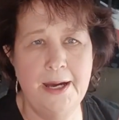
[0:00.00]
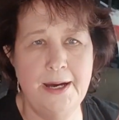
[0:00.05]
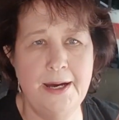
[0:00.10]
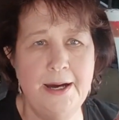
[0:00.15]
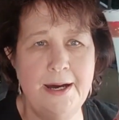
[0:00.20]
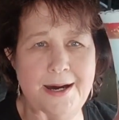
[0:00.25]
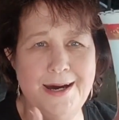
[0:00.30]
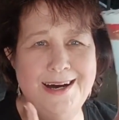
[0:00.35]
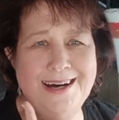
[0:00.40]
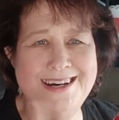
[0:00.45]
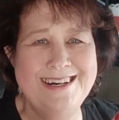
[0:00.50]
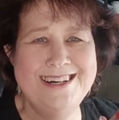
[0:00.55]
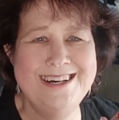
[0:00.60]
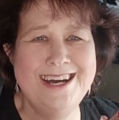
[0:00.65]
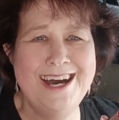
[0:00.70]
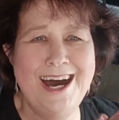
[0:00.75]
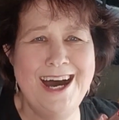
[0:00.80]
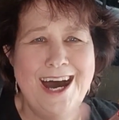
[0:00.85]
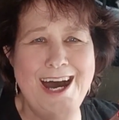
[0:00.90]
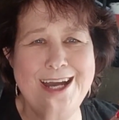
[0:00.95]

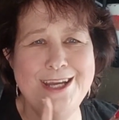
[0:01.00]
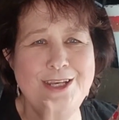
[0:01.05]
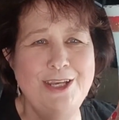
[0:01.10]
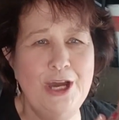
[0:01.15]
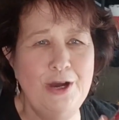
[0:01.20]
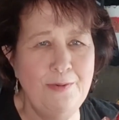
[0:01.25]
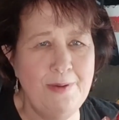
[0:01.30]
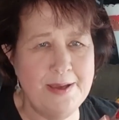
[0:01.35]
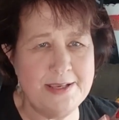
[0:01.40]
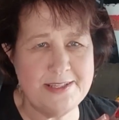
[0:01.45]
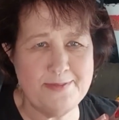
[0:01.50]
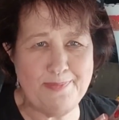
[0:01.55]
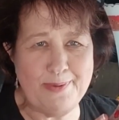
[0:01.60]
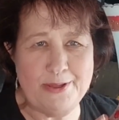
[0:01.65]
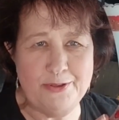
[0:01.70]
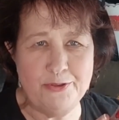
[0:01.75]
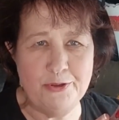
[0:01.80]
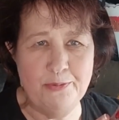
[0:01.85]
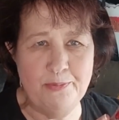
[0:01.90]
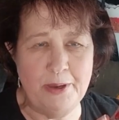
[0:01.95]
I know I
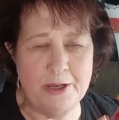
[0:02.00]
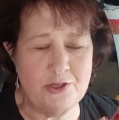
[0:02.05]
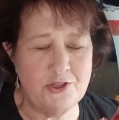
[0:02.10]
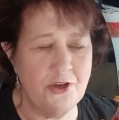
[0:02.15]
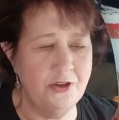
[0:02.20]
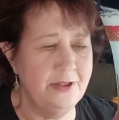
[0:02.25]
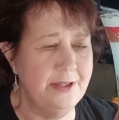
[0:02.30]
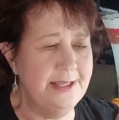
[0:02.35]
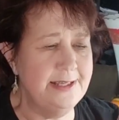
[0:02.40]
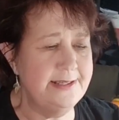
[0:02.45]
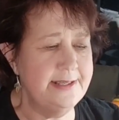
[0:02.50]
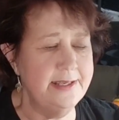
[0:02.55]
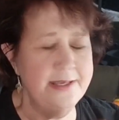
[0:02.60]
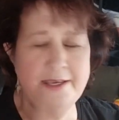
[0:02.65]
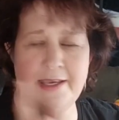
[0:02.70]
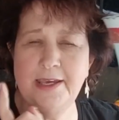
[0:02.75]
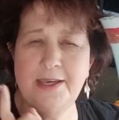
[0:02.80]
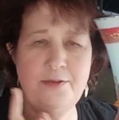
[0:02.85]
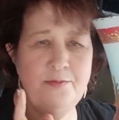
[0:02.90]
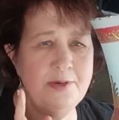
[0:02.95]
spent too much on this.
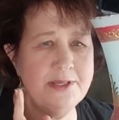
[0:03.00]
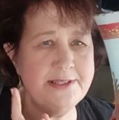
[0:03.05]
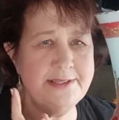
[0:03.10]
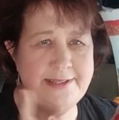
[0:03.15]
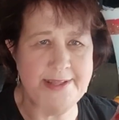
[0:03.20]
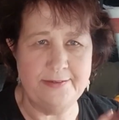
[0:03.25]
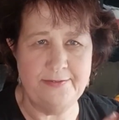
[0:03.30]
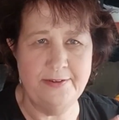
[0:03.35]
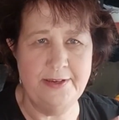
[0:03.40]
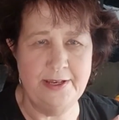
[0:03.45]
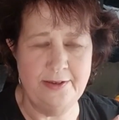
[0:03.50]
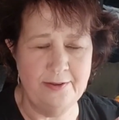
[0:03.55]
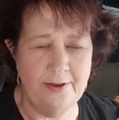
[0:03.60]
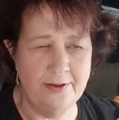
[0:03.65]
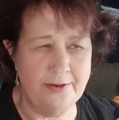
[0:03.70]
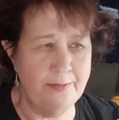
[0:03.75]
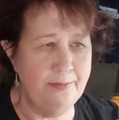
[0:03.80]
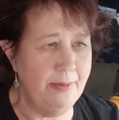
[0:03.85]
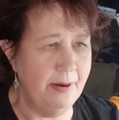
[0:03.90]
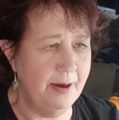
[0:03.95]
It was definitely
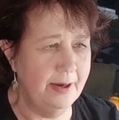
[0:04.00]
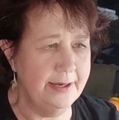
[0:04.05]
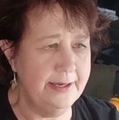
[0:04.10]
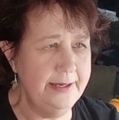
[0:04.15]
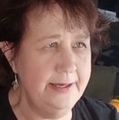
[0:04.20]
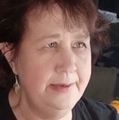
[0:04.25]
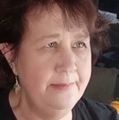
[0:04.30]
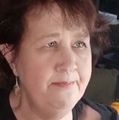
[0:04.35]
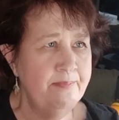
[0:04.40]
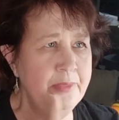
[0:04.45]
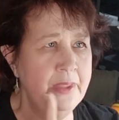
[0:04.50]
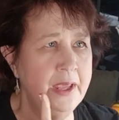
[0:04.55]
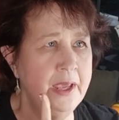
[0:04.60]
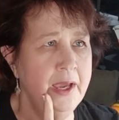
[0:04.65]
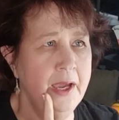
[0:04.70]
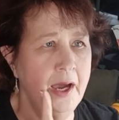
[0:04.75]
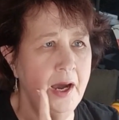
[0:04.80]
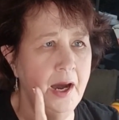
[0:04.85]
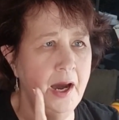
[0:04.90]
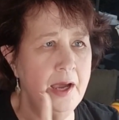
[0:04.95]
not a bargain.
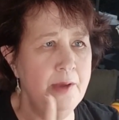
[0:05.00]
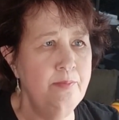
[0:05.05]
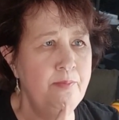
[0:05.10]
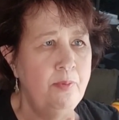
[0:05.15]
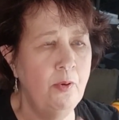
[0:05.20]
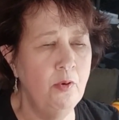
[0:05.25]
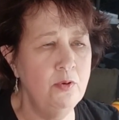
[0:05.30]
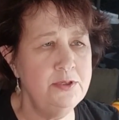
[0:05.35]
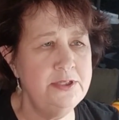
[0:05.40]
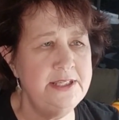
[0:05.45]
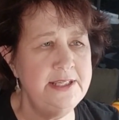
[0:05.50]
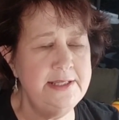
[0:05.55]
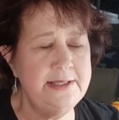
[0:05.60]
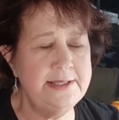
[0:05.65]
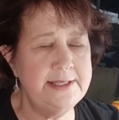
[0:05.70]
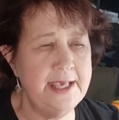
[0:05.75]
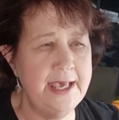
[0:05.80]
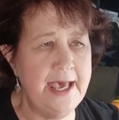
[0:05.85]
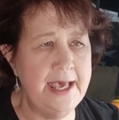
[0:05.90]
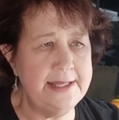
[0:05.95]
I bought
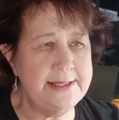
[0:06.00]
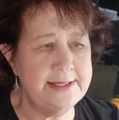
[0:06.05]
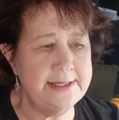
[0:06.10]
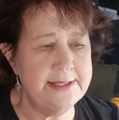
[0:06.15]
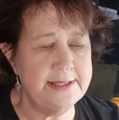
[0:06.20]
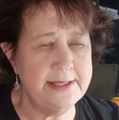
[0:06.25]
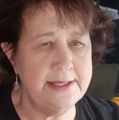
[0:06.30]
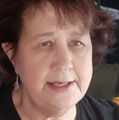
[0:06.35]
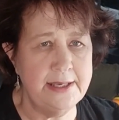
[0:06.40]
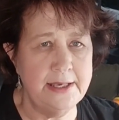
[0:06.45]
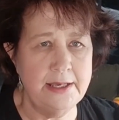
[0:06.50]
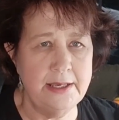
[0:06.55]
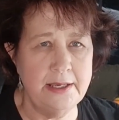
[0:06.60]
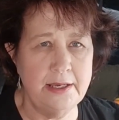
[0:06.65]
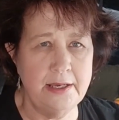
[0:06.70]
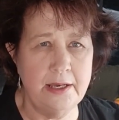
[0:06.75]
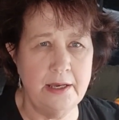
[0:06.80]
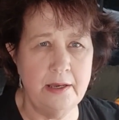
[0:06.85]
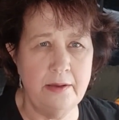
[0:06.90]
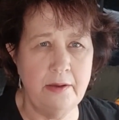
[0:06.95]
it at,
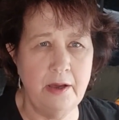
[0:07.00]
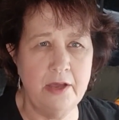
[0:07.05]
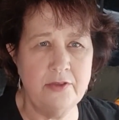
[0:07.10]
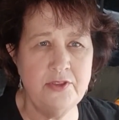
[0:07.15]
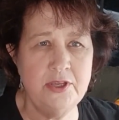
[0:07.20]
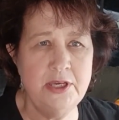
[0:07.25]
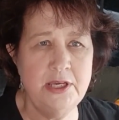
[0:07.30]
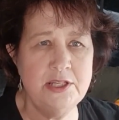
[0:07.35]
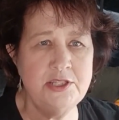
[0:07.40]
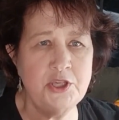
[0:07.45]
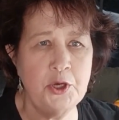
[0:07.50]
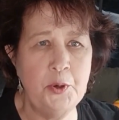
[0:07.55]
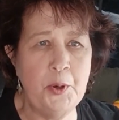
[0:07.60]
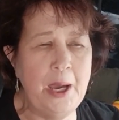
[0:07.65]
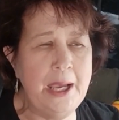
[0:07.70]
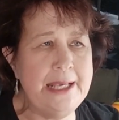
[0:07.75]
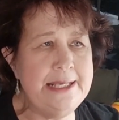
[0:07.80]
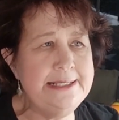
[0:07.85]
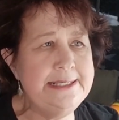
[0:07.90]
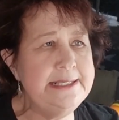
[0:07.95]
I think it's
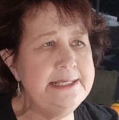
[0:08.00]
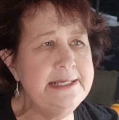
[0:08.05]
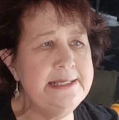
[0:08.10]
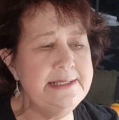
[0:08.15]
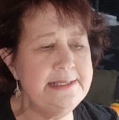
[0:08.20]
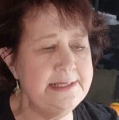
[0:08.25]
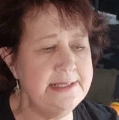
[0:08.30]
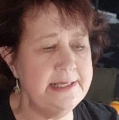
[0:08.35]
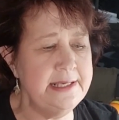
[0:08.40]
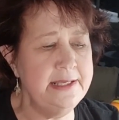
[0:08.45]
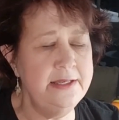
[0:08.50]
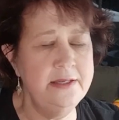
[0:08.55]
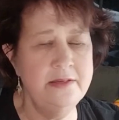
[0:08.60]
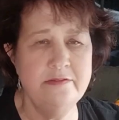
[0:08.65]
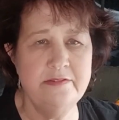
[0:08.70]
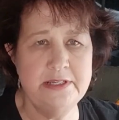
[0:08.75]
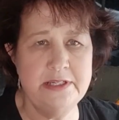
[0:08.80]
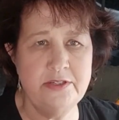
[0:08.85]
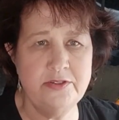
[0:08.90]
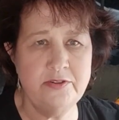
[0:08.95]
Oasis in
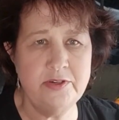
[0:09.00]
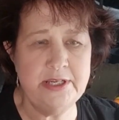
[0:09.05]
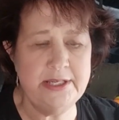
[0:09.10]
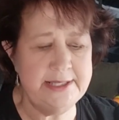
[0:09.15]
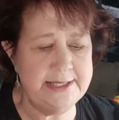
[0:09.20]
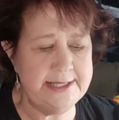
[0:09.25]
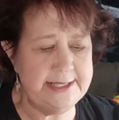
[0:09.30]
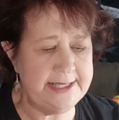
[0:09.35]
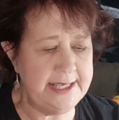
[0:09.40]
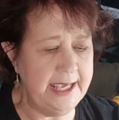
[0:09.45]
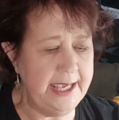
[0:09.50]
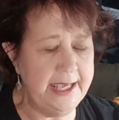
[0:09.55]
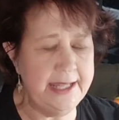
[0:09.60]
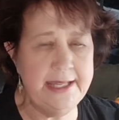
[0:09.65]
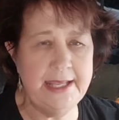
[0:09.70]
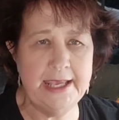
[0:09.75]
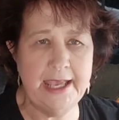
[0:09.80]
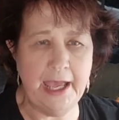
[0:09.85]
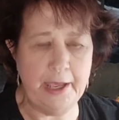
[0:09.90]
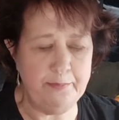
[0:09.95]
Retreat
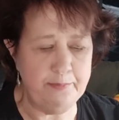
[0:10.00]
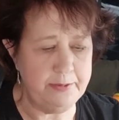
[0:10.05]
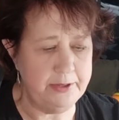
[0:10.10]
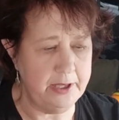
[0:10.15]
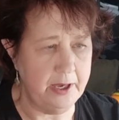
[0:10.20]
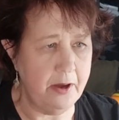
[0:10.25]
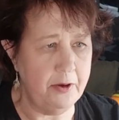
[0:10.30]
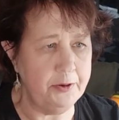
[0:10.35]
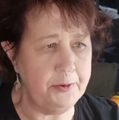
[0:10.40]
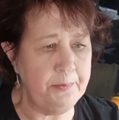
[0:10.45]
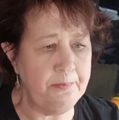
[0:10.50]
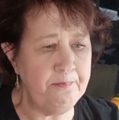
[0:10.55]
in Cape Town.